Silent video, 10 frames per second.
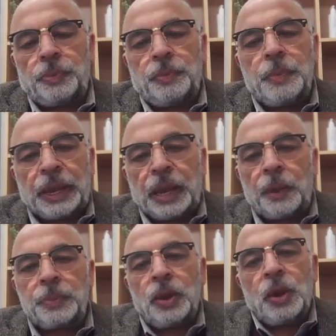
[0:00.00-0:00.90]
makeup,
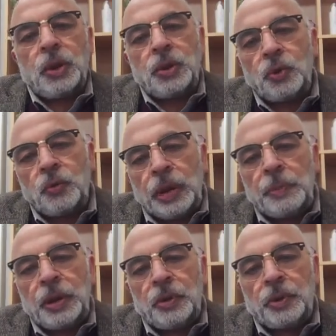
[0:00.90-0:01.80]
you will be
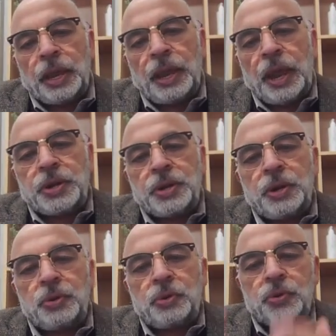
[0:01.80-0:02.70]
looking at to
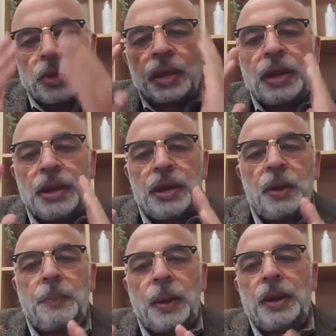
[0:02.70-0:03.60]
do the cleaning
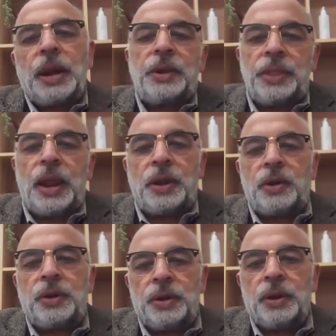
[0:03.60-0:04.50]
part at the end
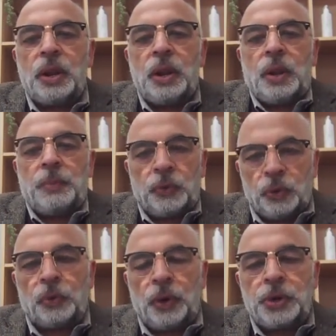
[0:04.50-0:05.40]
before
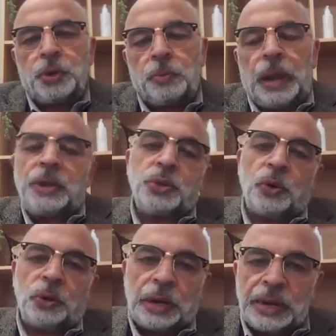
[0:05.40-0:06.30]
going to bed. So
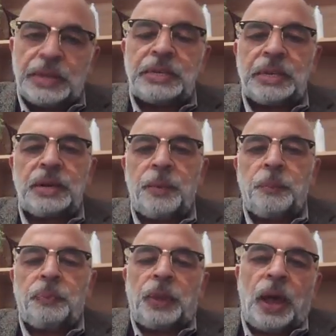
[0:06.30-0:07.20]
cleanser
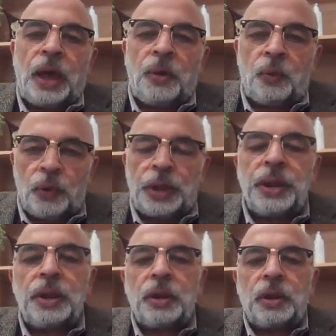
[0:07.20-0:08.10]
are
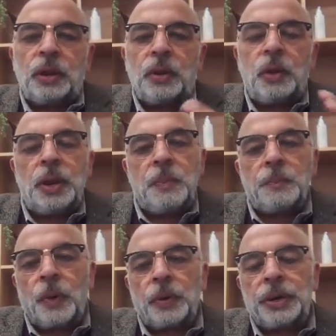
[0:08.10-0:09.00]
very
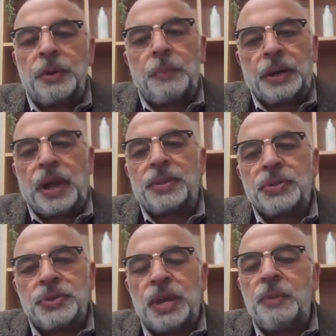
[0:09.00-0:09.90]
important, but at the
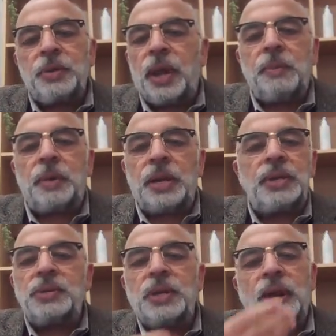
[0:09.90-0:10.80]
same time
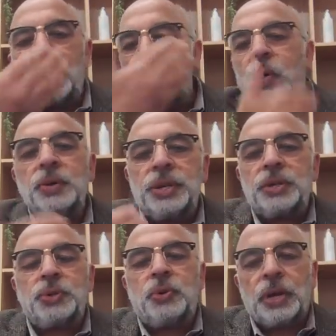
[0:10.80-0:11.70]
cleanser are not just
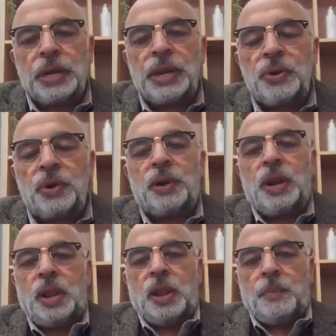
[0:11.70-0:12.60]
to clean your
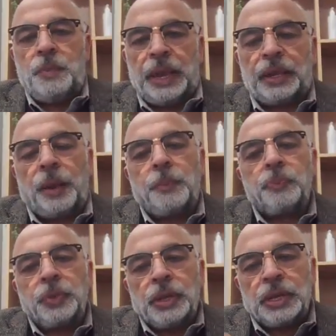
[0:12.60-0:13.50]
makeup.
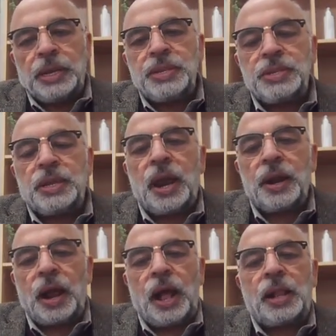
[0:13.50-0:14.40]
Cleanser
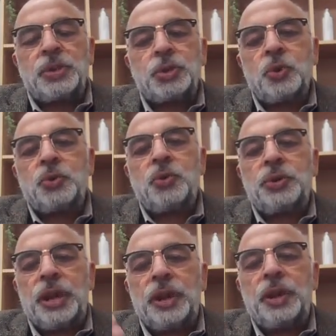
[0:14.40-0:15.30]
are also to
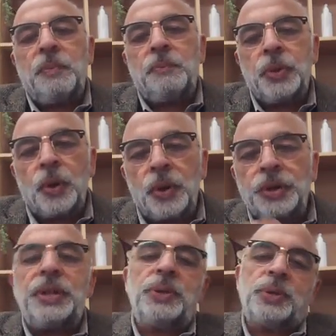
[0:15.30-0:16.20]
take
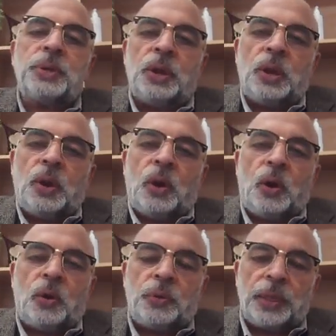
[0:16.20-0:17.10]
impurities
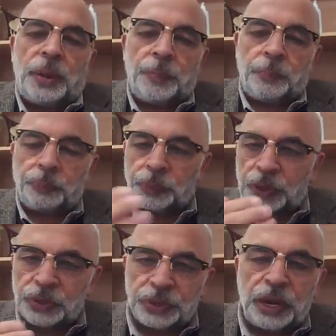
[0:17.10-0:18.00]
of the
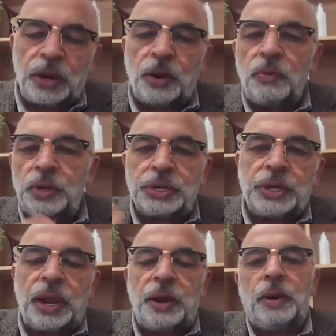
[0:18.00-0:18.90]
skin which
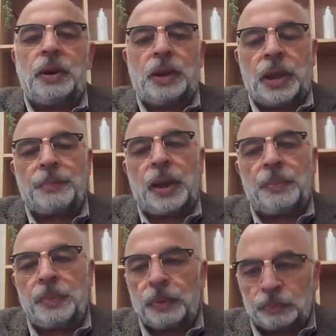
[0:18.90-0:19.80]
can come
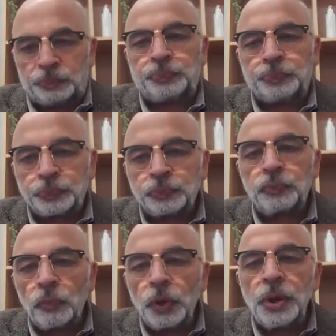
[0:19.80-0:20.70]
up
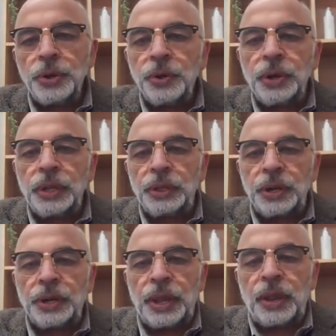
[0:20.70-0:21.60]
during the
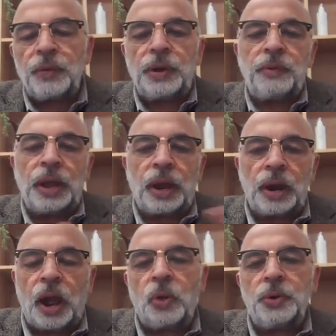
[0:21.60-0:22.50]
day when we are
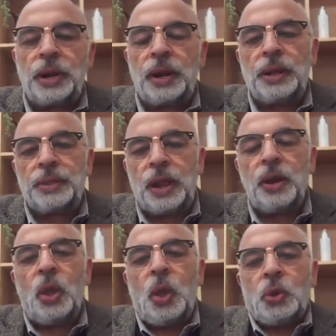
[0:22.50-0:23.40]
out and like that.
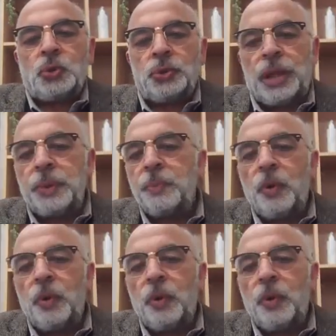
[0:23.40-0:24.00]
So that